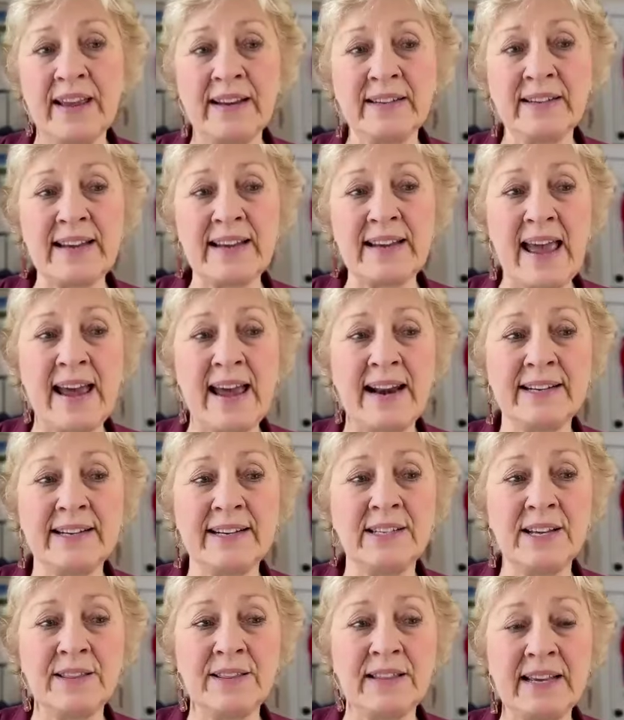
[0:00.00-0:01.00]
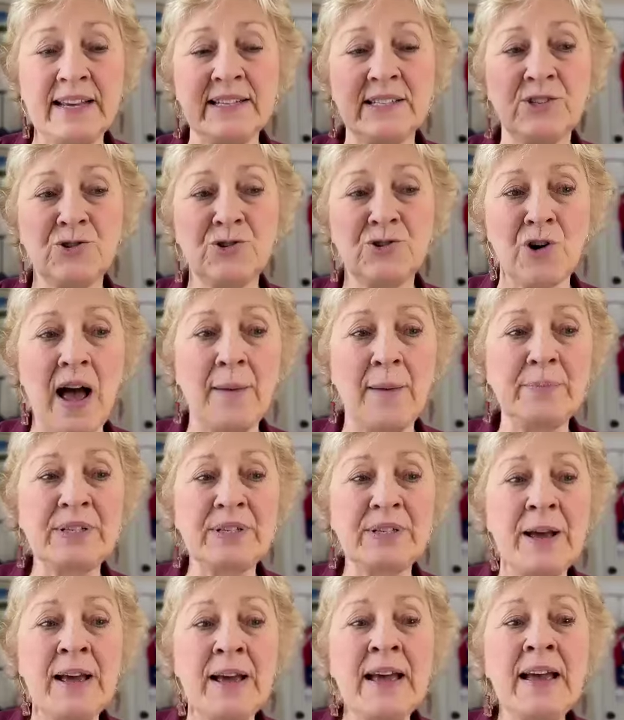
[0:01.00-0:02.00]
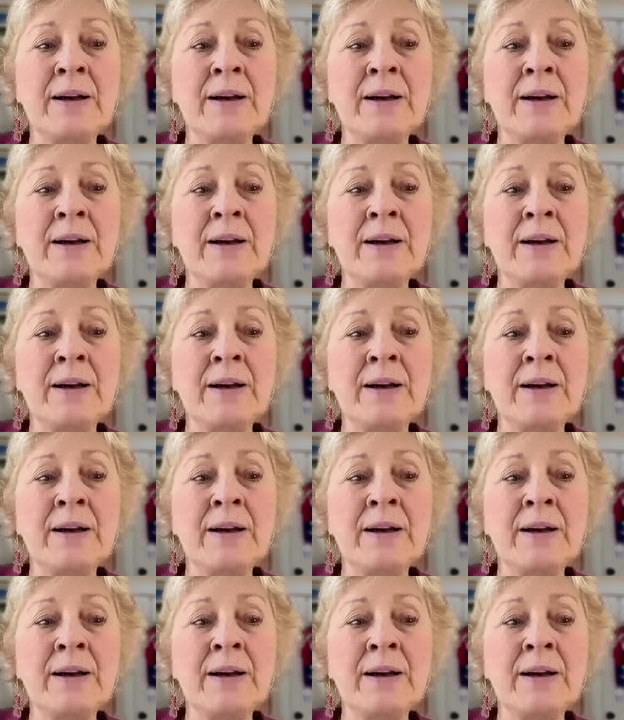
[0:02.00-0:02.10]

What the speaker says: things added to these drops.